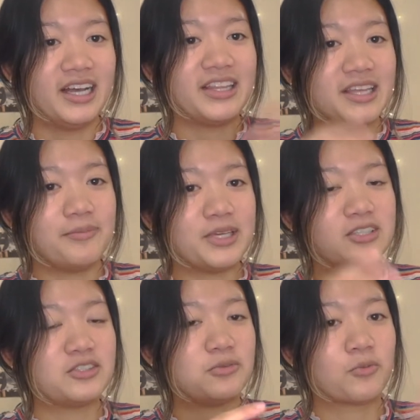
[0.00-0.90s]
that
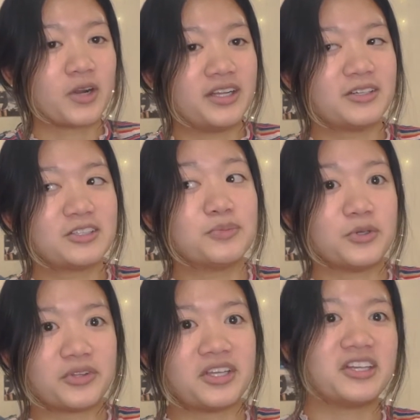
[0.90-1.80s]
makes you run
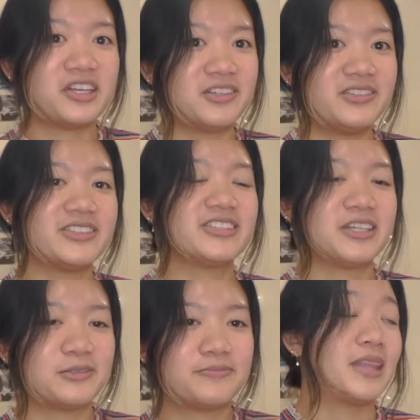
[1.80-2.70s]
smoothly, you know?
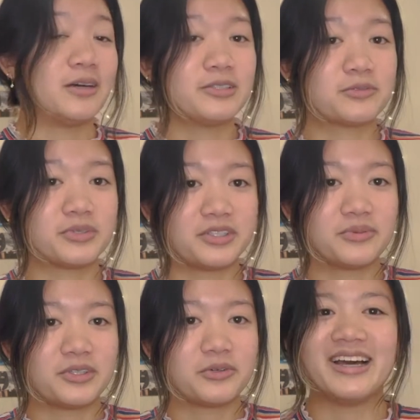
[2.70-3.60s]
So that was really,
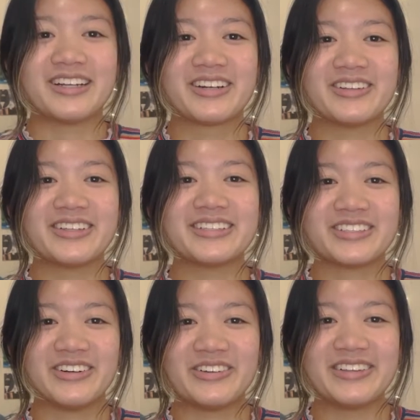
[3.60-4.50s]
really cool. I totally
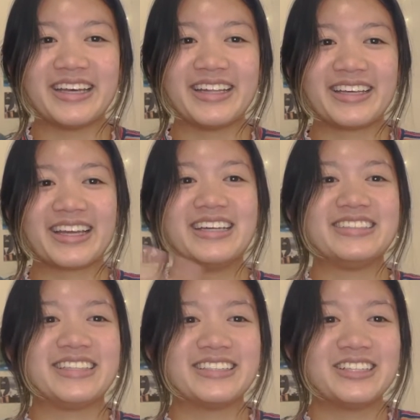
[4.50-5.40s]
told that like
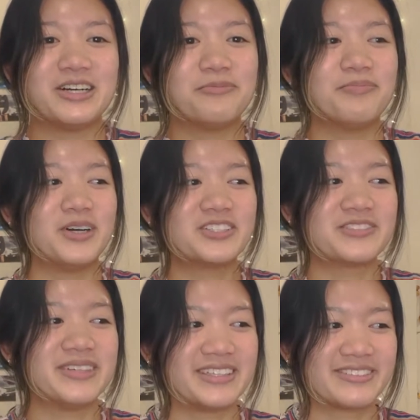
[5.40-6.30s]
idea to a bunch of
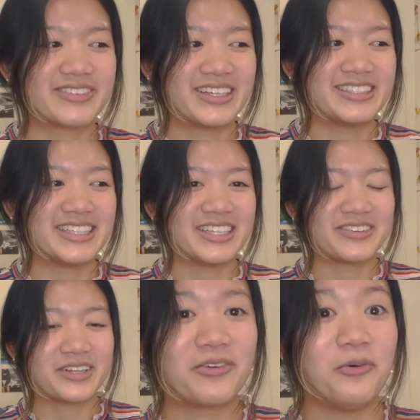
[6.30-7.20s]
my friends and they were
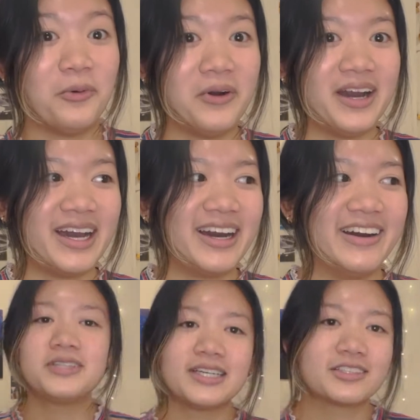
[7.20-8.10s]
like,
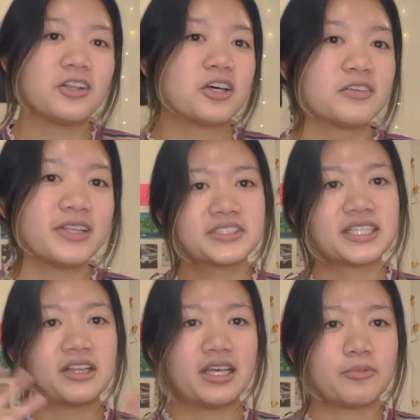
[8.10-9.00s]
wow. He has a lot of like
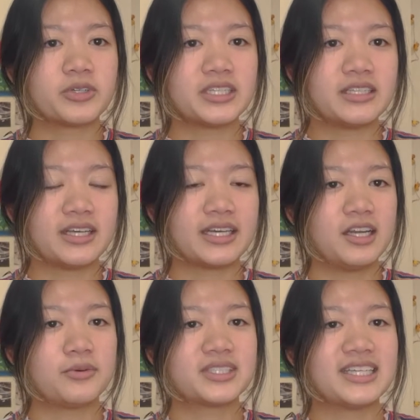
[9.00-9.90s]
celebrity, like I
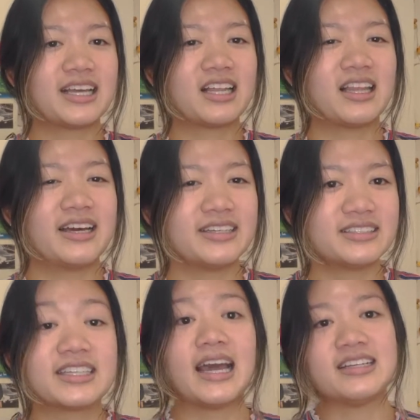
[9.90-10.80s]
don't want to say
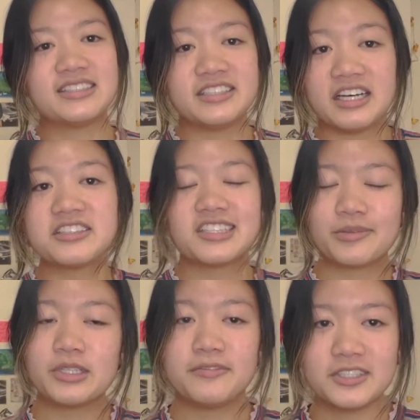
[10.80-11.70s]
clients, guests,
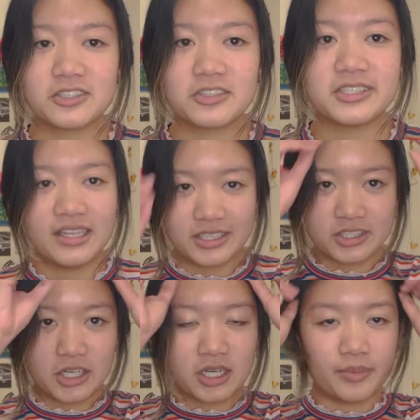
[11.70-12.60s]
celebrity visitors that
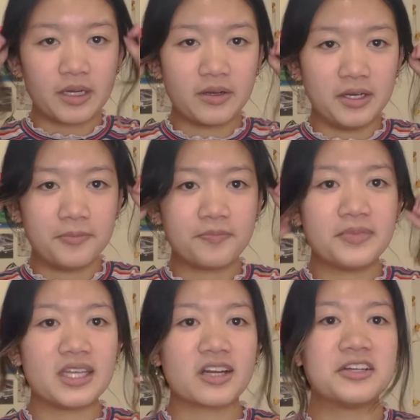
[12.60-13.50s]
talk about um,
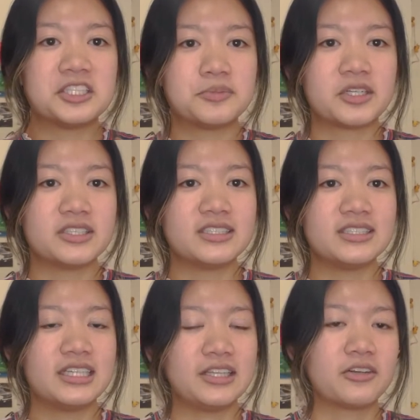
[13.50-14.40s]
their experiences
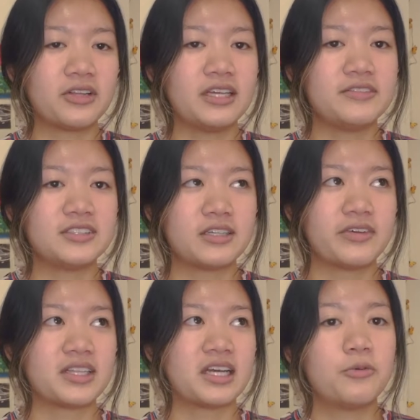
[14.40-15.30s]
in their life and stuff
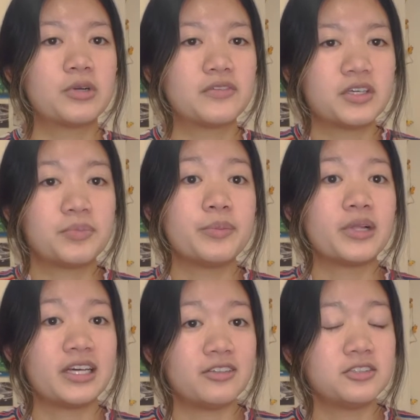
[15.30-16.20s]
like that. One of the people
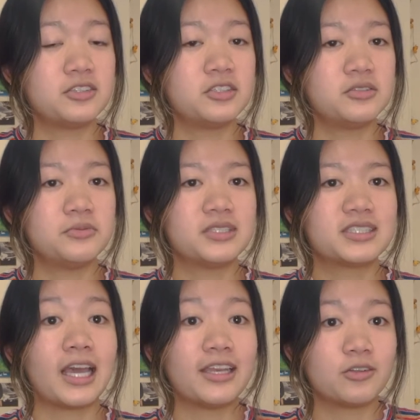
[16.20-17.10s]
I listened to was
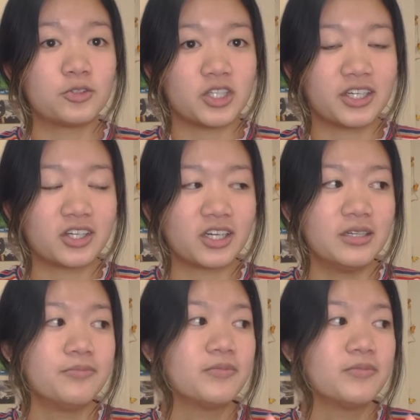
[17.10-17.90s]
Kendall Jenner.